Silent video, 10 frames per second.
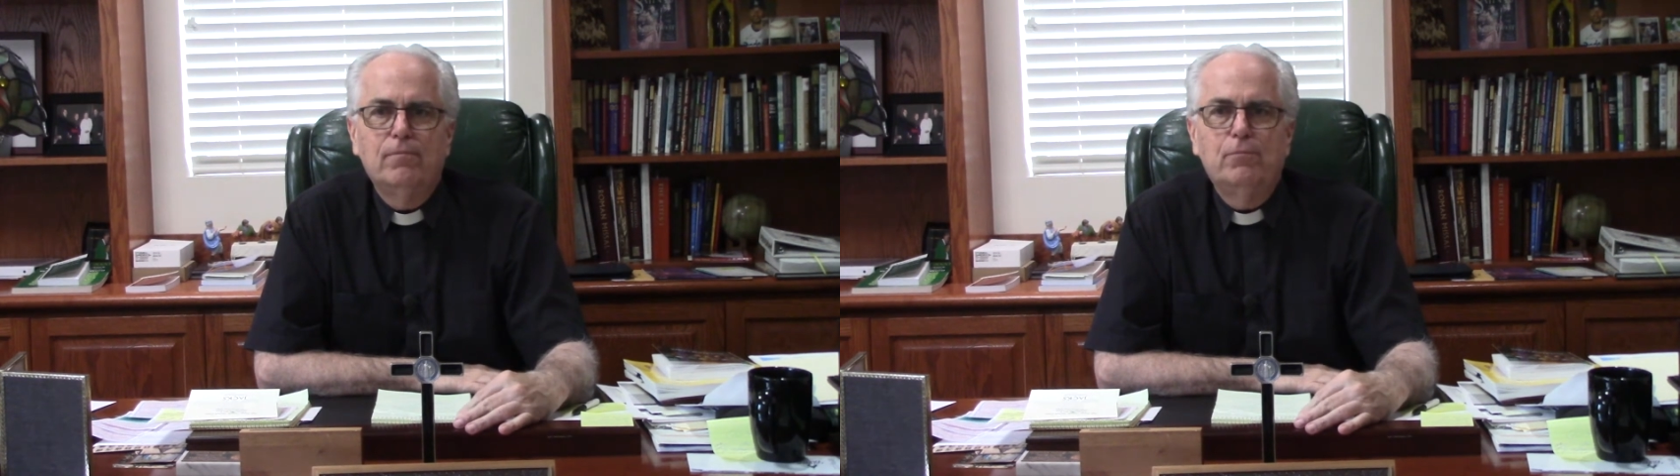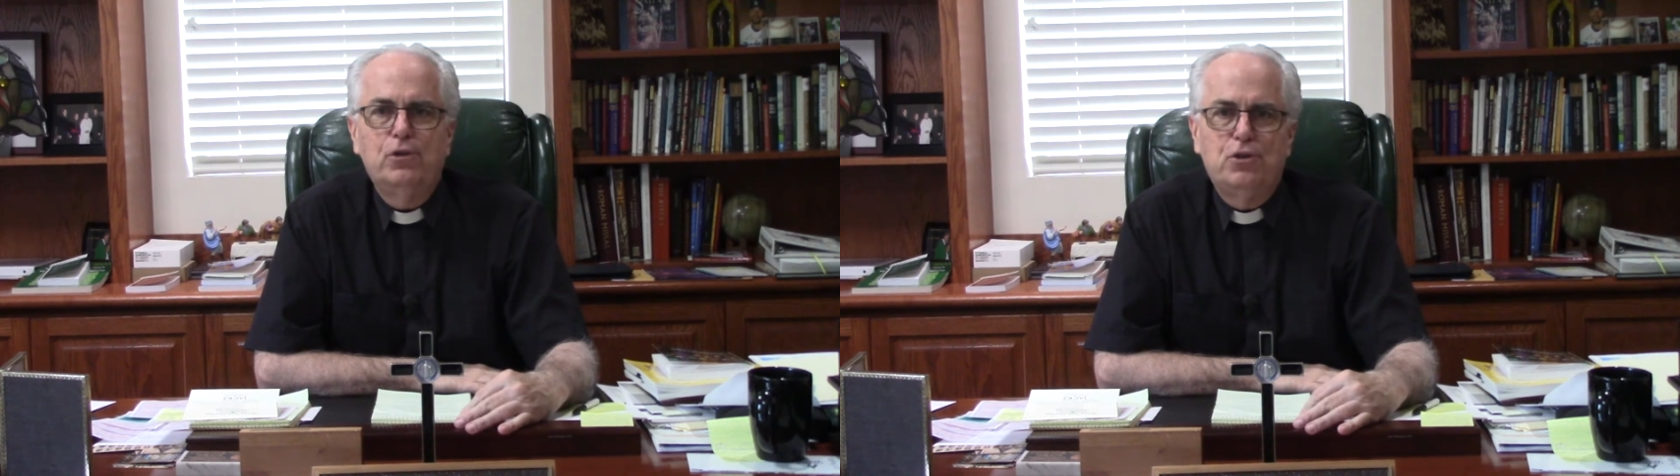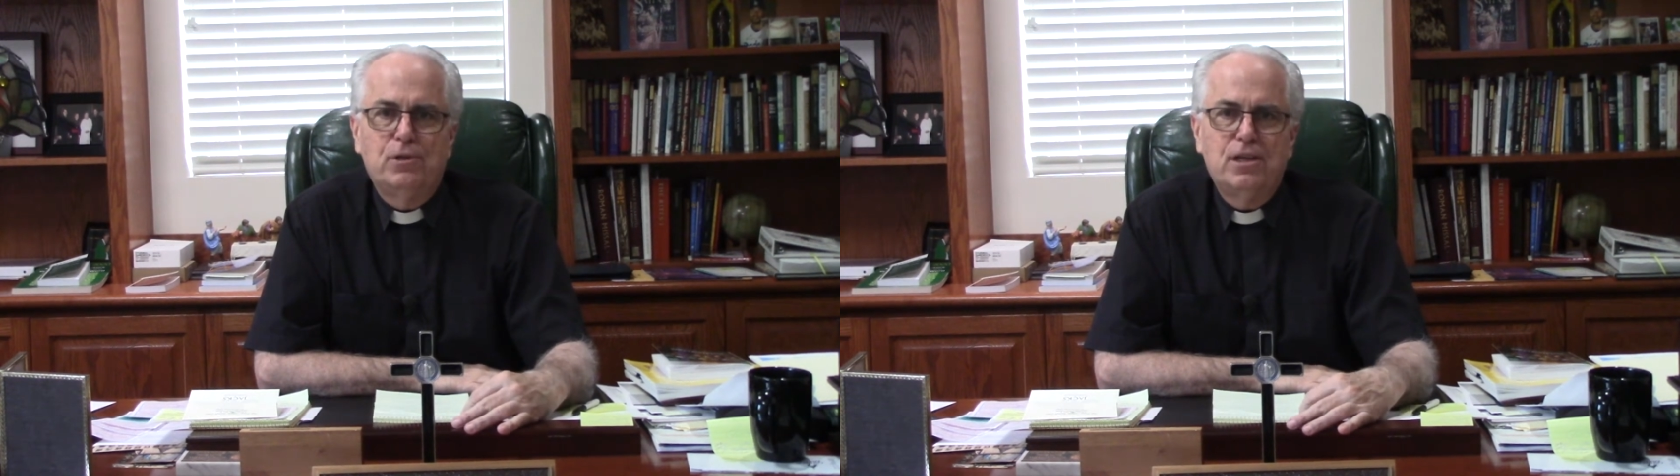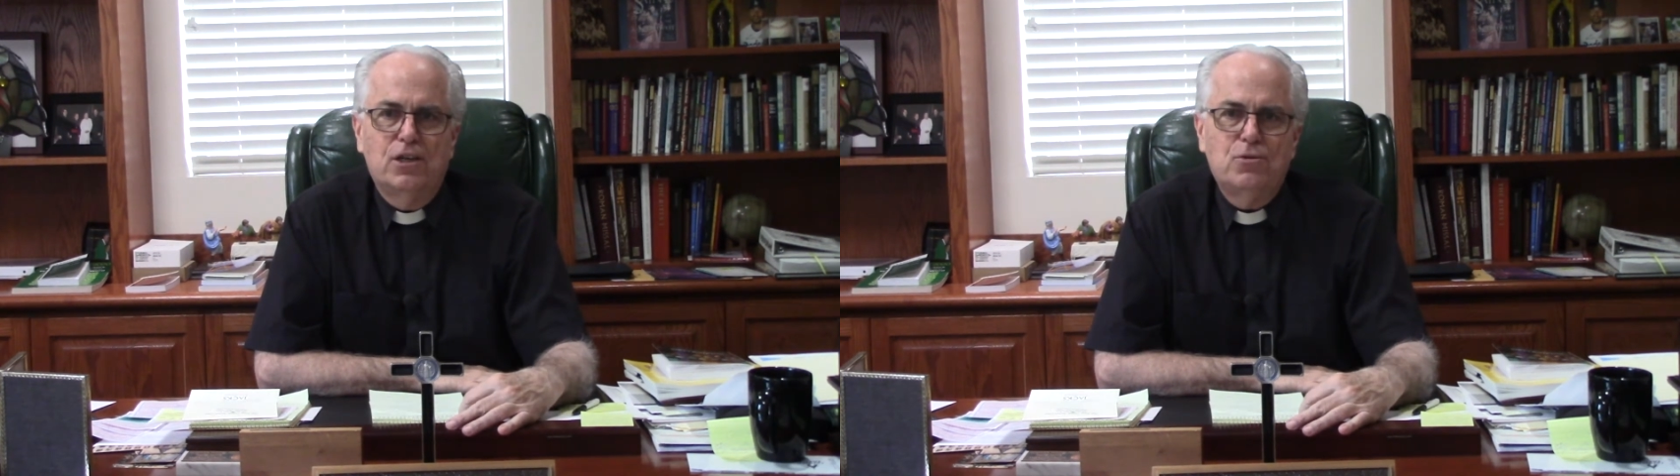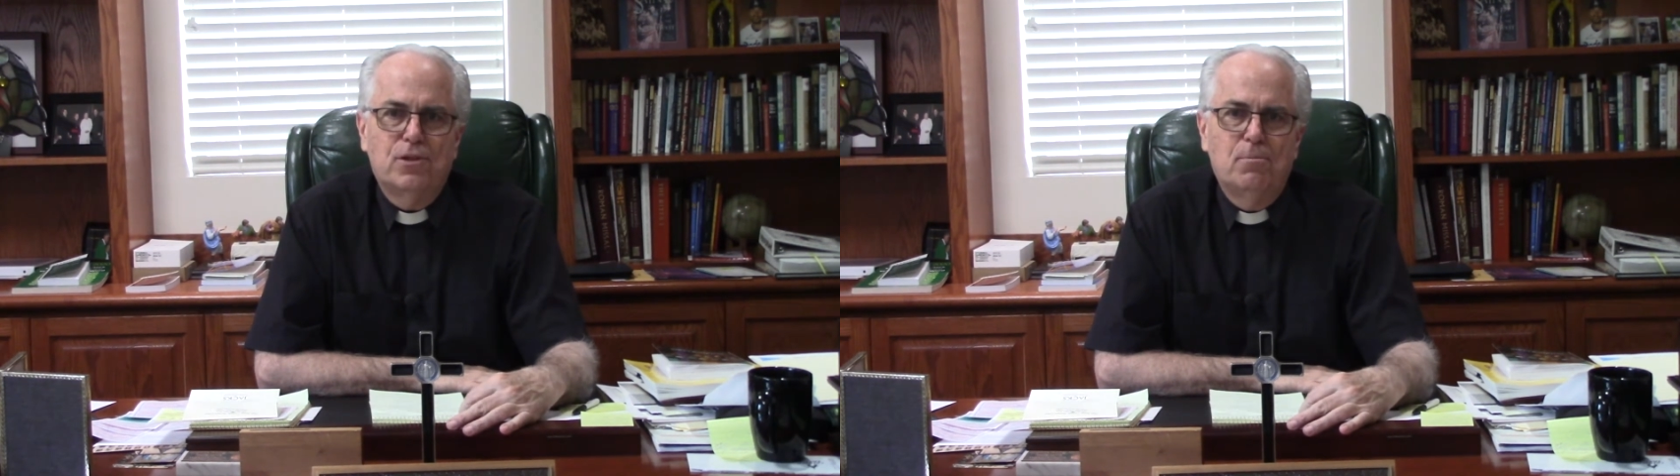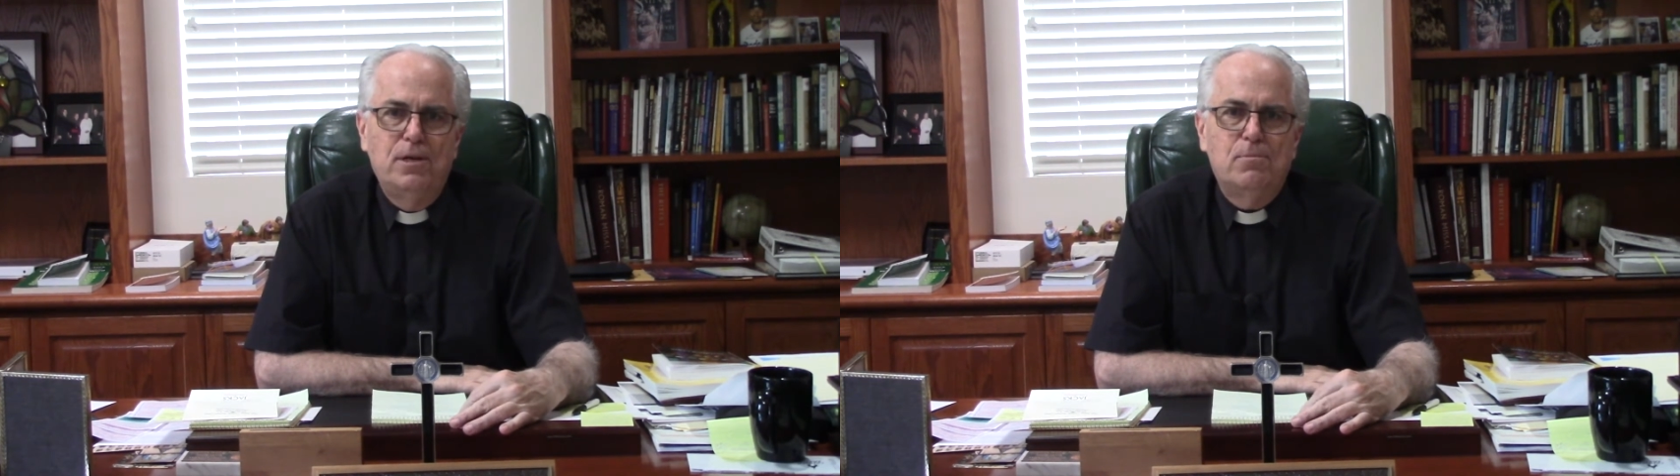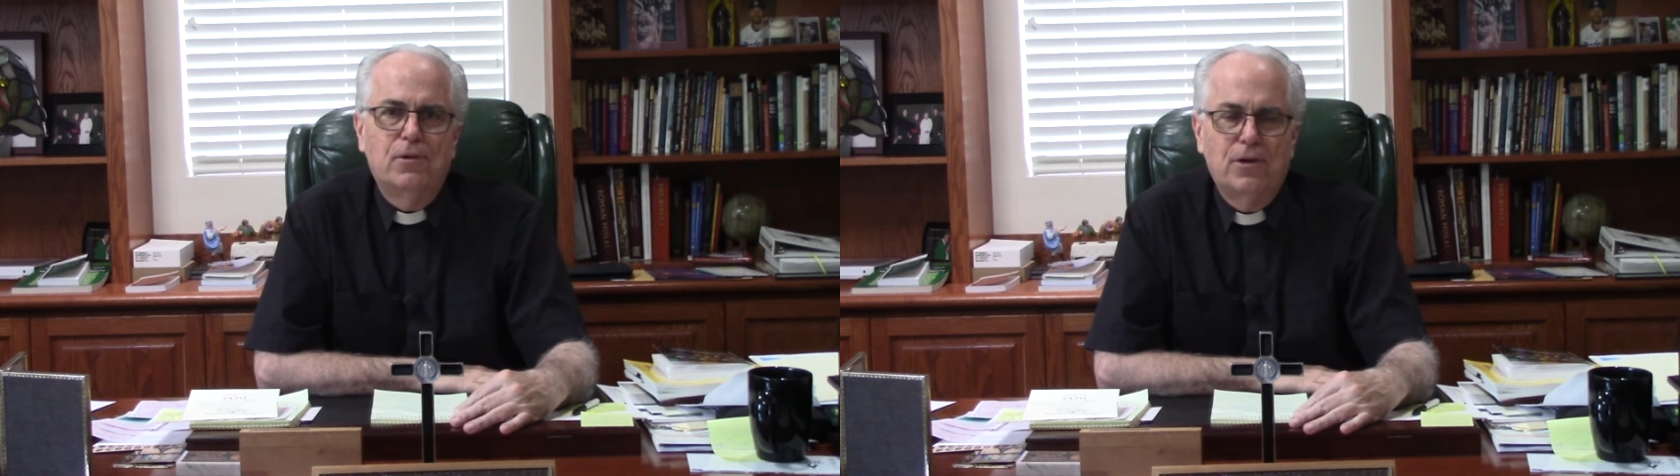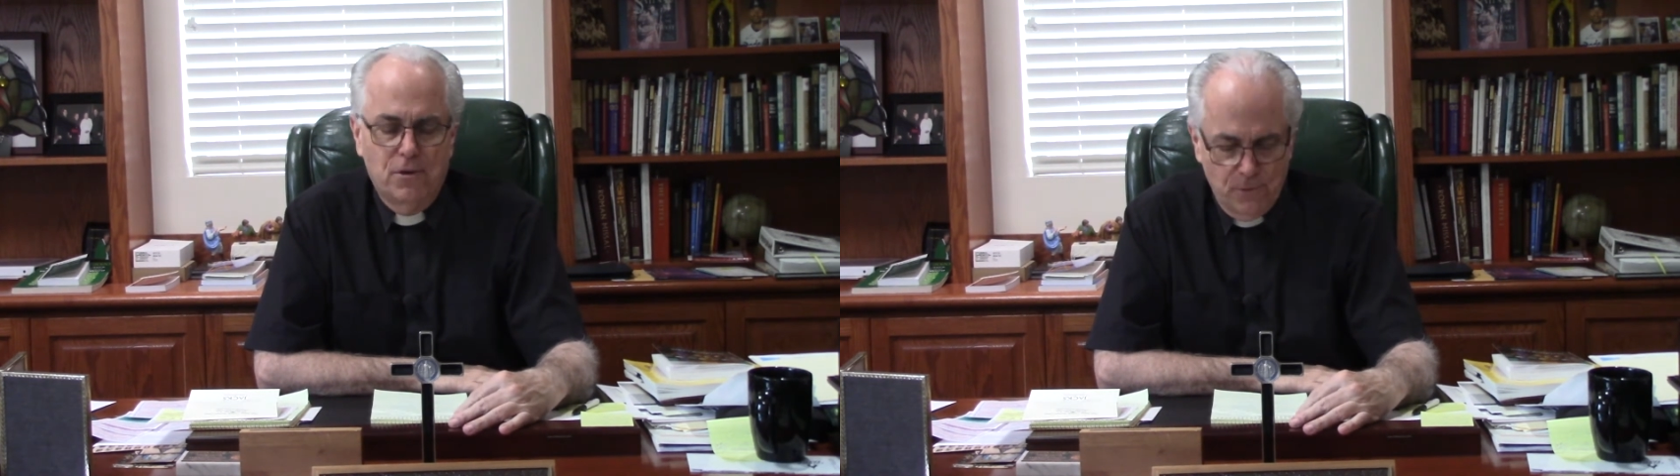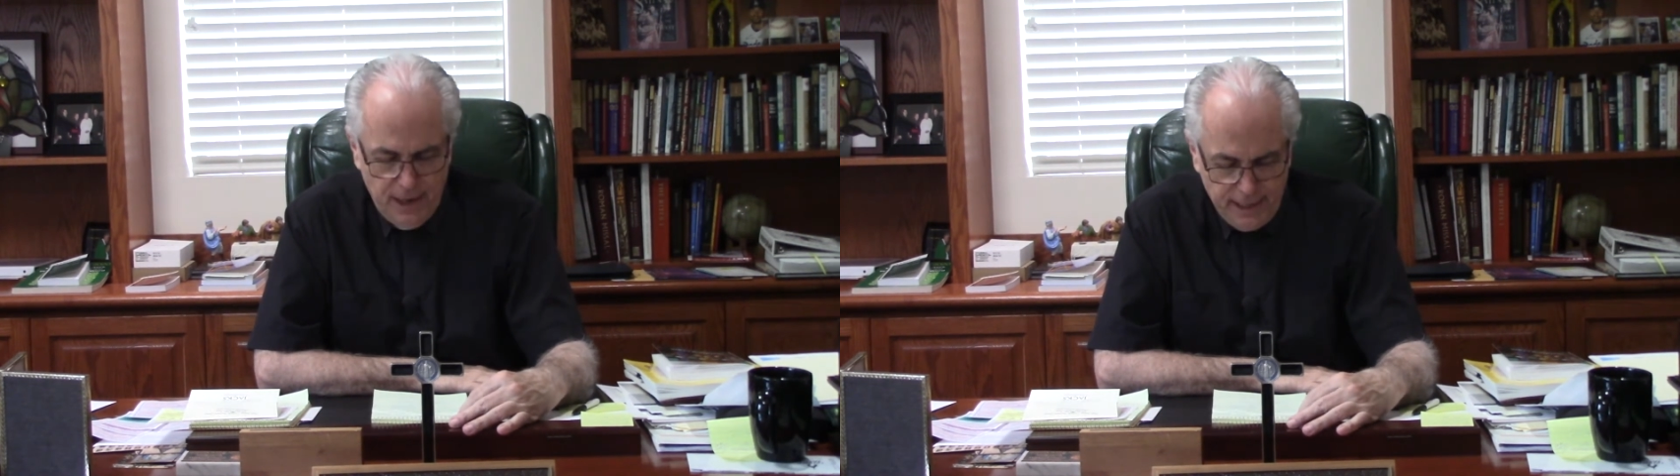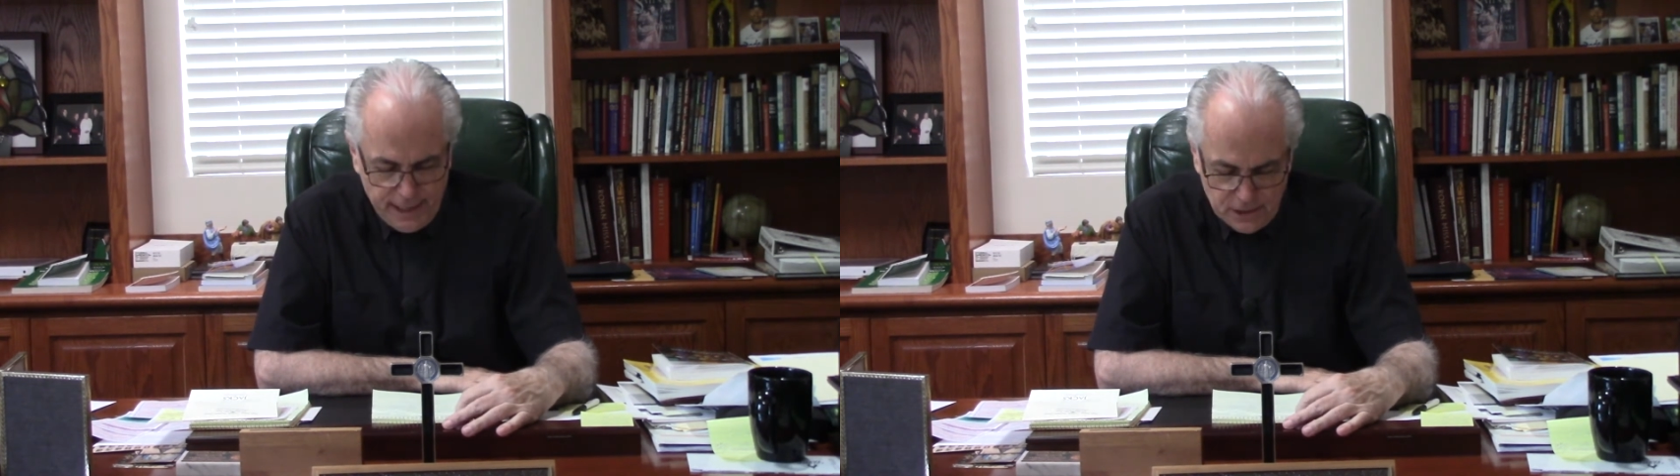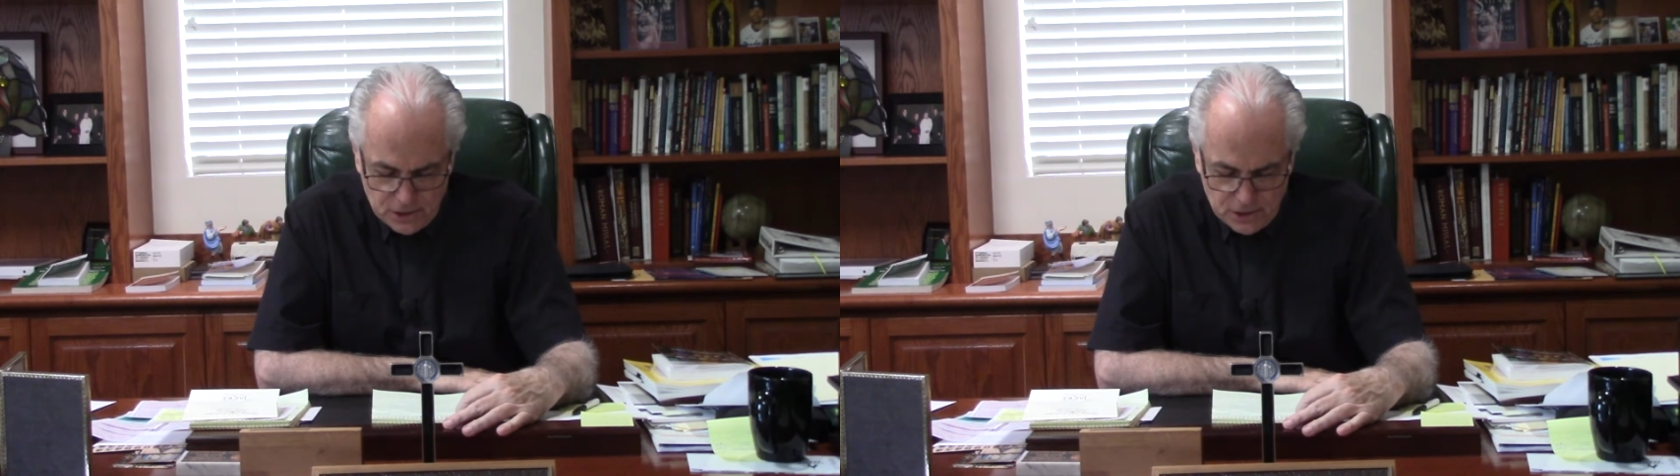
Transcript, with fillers: put you in touch with the people that are running it.